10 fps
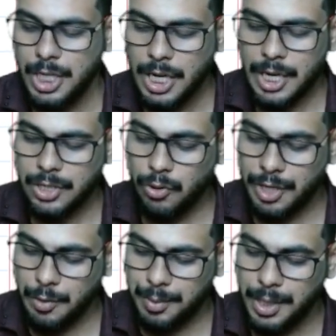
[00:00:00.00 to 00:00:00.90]
It's going
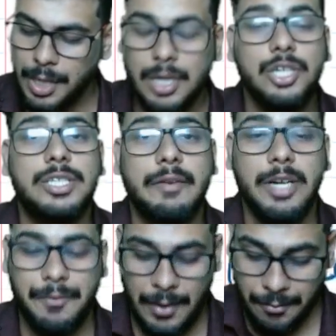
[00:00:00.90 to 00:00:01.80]
to be
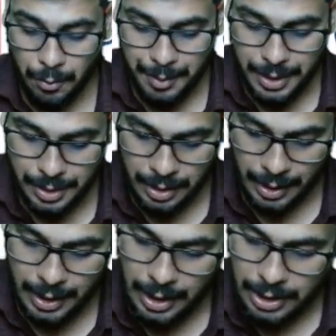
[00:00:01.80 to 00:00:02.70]
75 rupees,
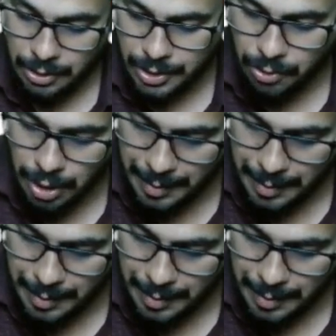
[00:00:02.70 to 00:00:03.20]
correct? So it's going to be